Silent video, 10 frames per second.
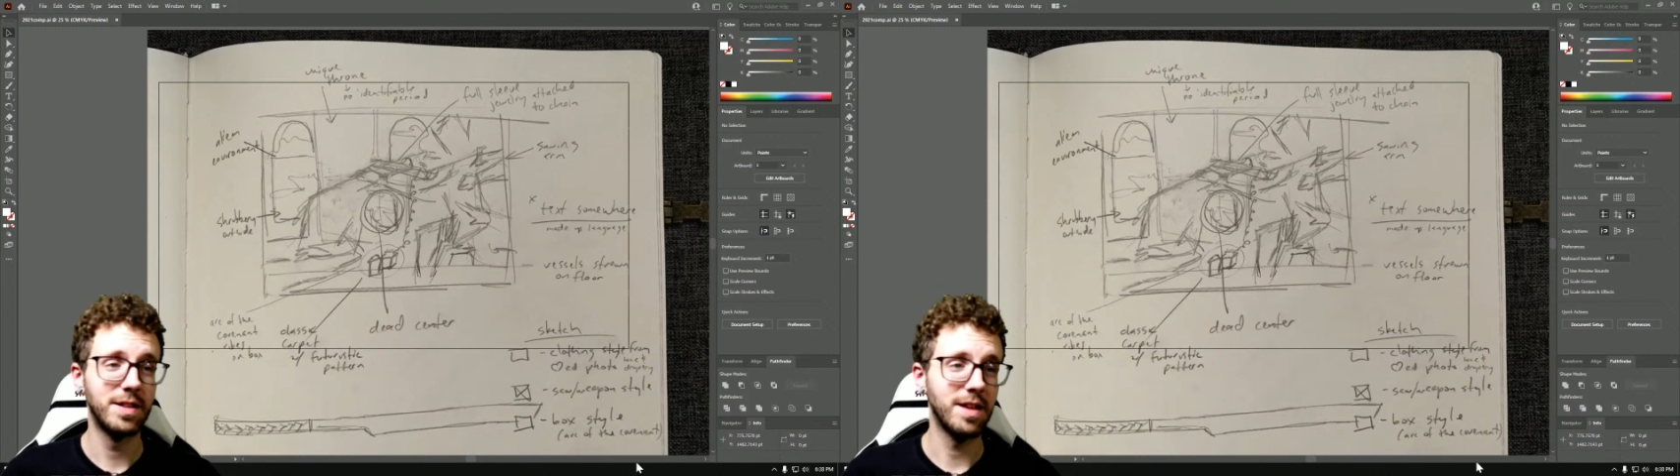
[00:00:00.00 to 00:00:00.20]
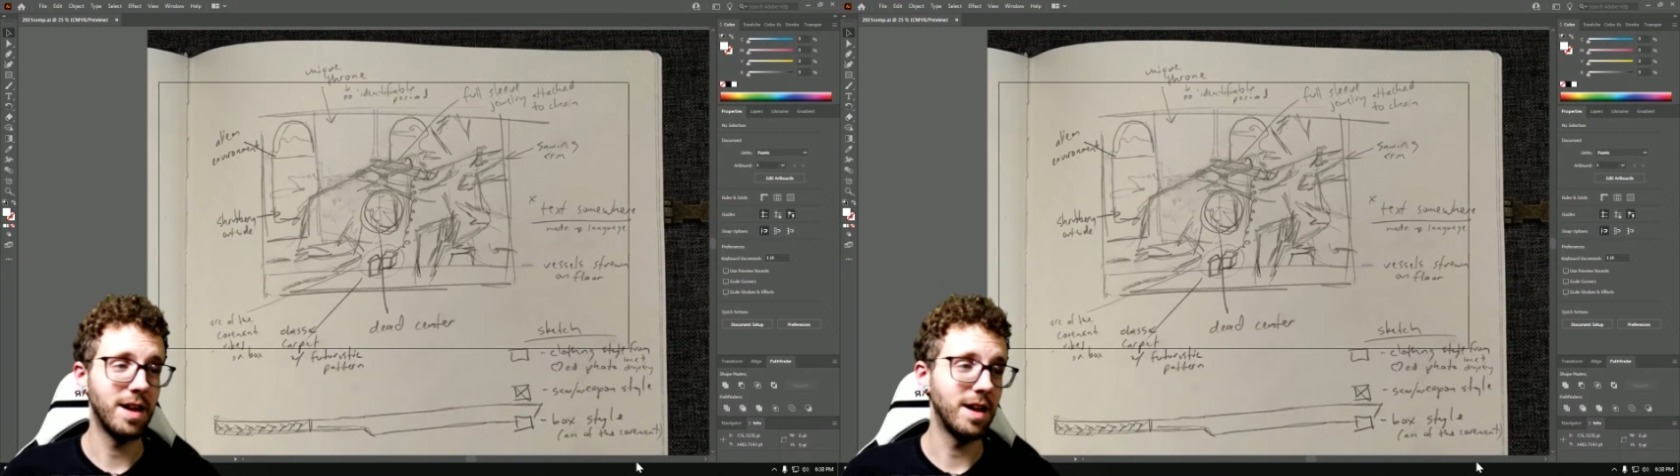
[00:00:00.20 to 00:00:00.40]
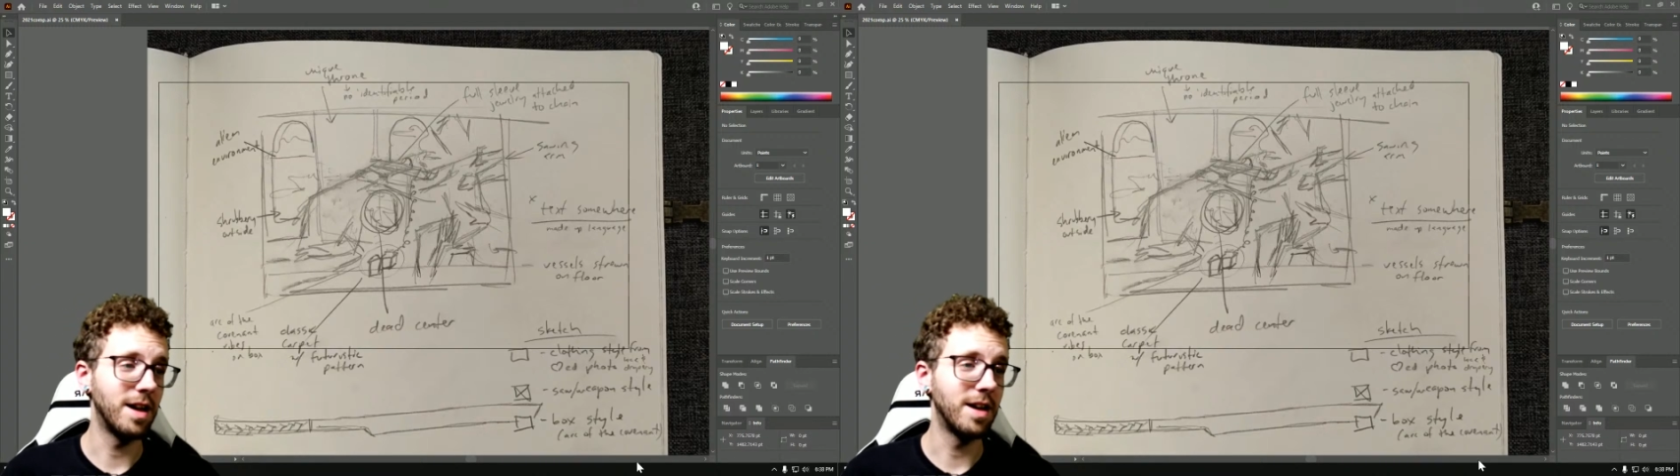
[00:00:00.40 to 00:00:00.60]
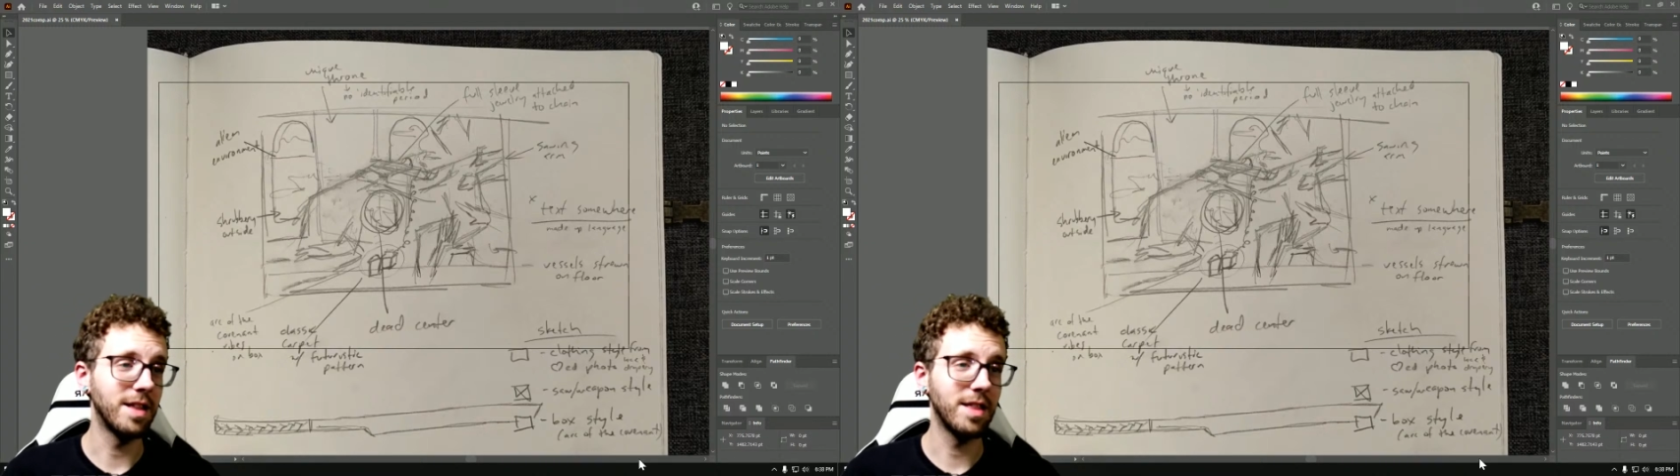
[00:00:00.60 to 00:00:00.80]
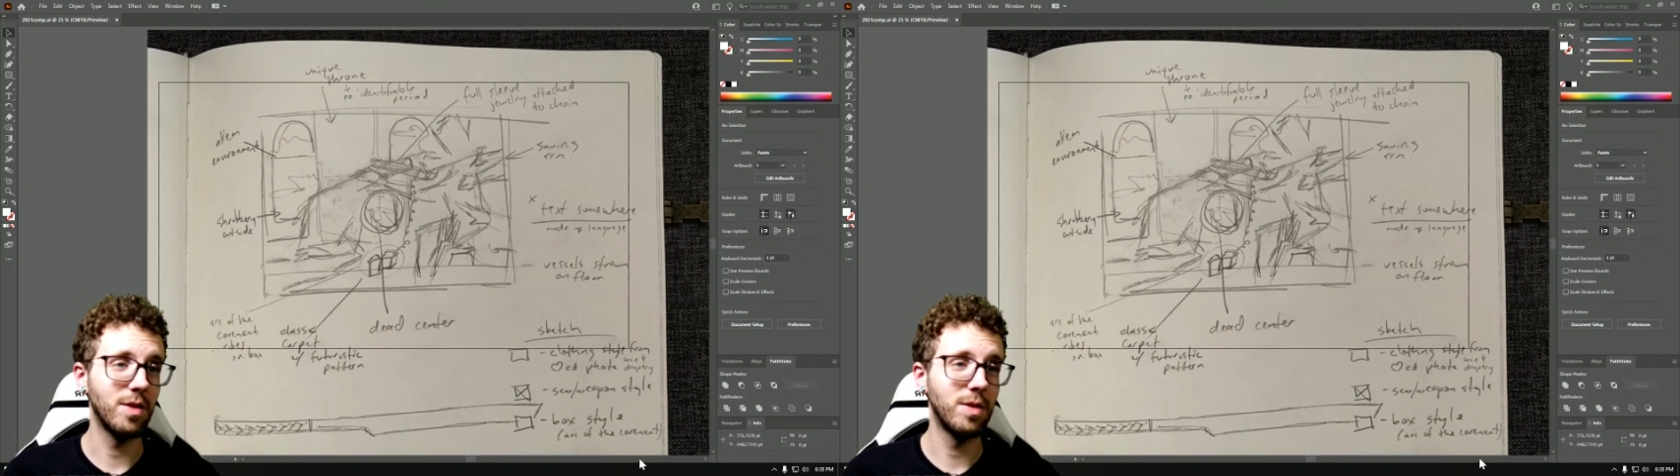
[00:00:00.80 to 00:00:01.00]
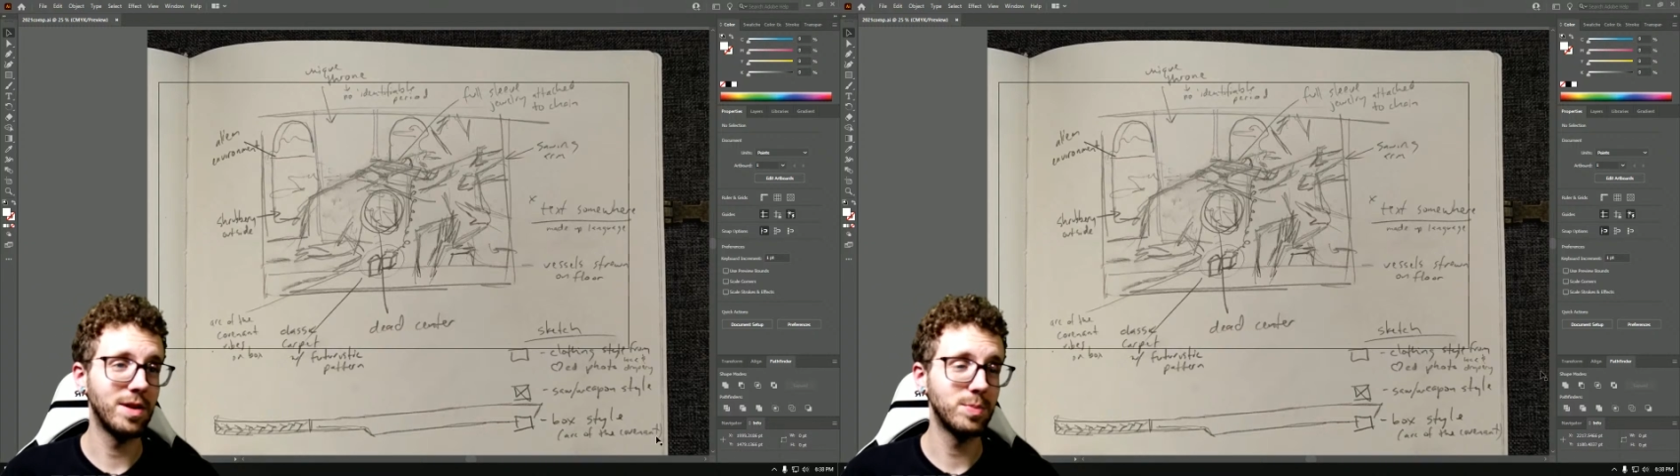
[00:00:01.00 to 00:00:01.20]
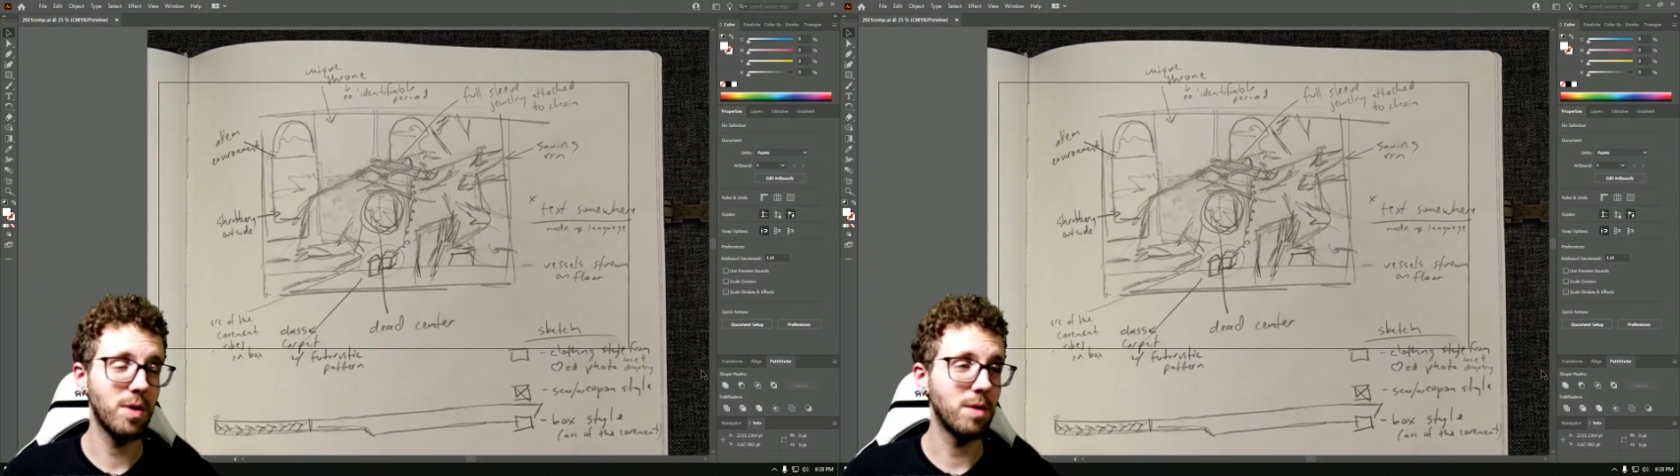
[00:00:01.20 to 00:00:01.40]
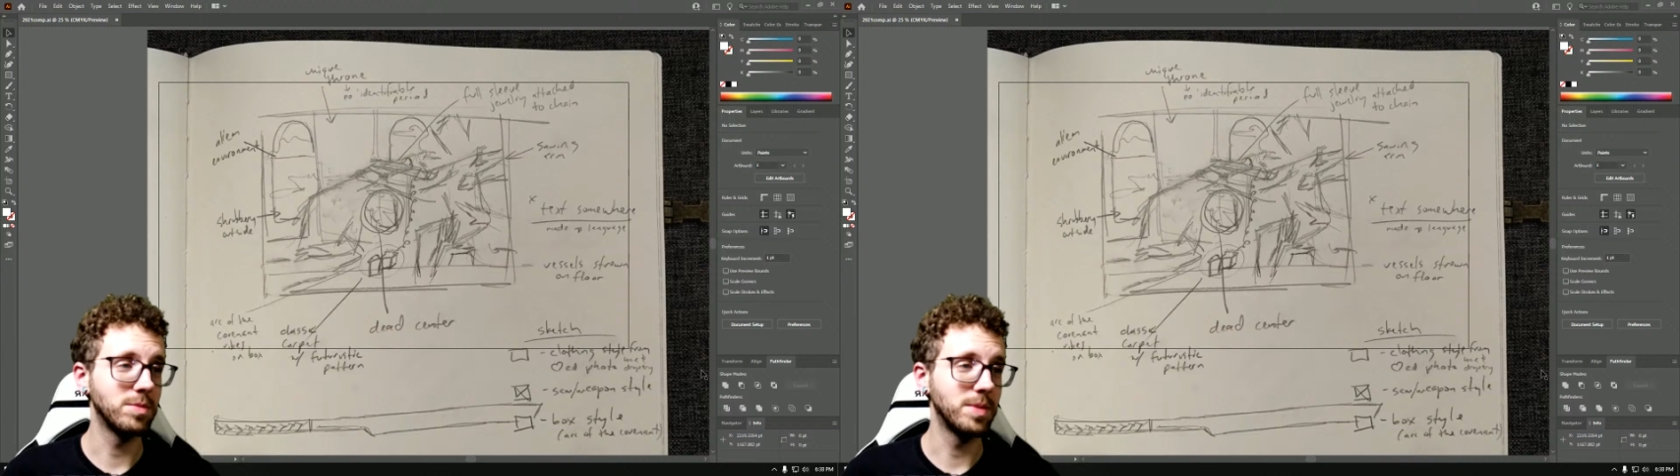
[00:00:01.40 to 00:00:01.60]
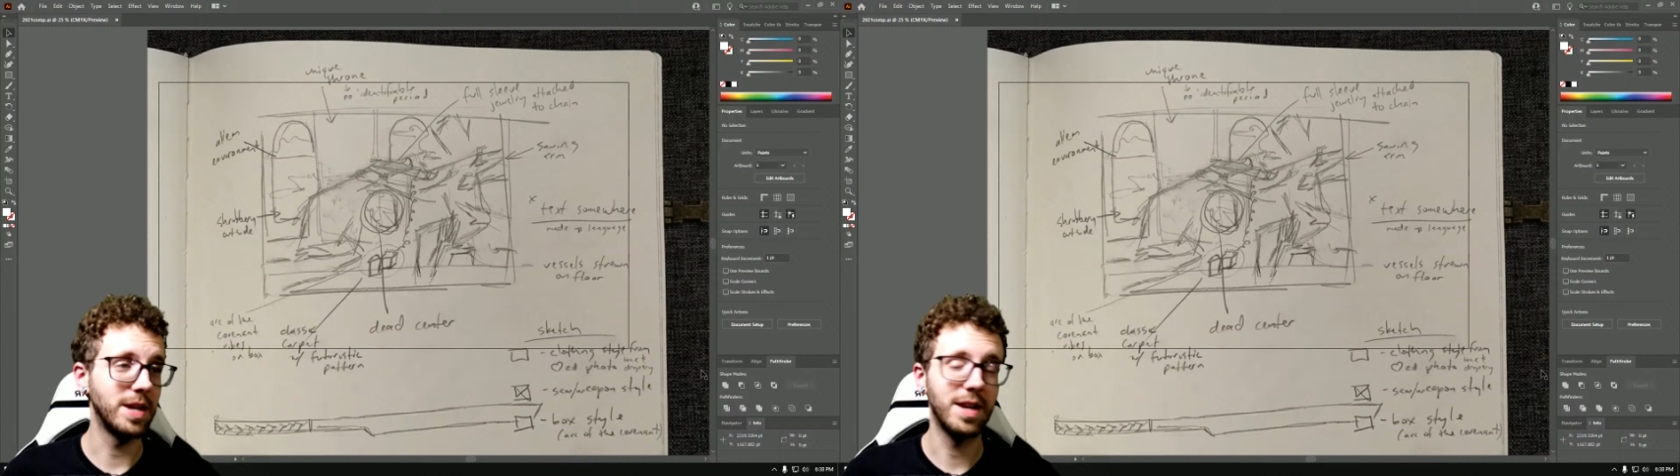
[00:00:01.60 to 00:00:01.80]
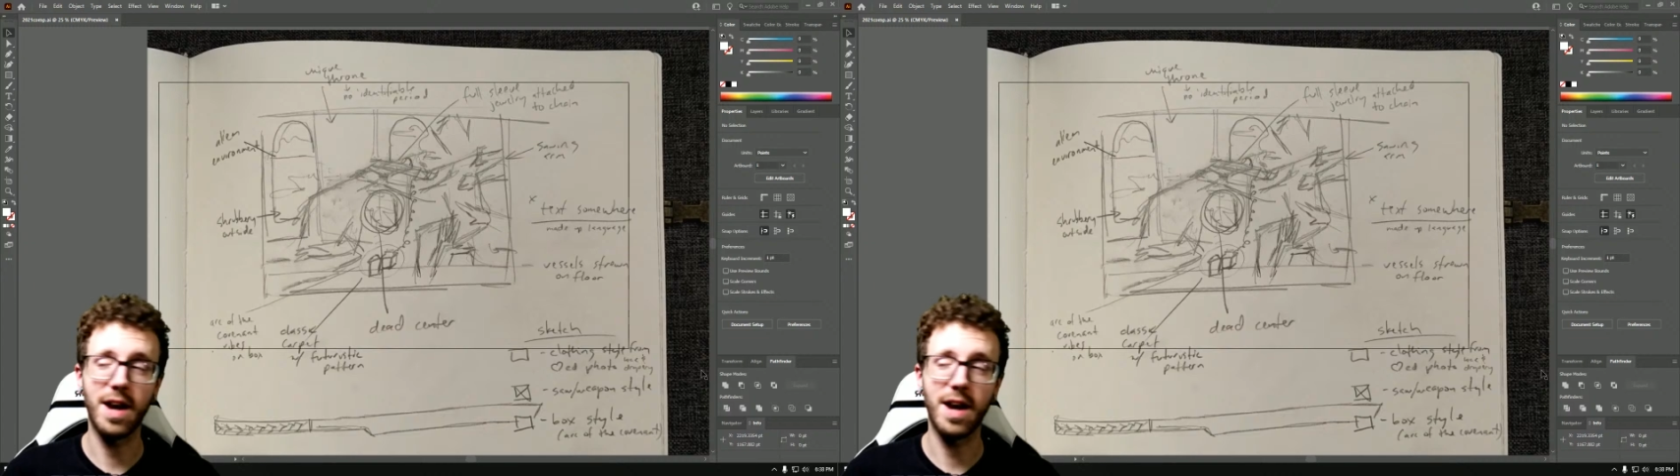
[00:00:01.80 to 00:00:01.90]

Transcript: There's probably,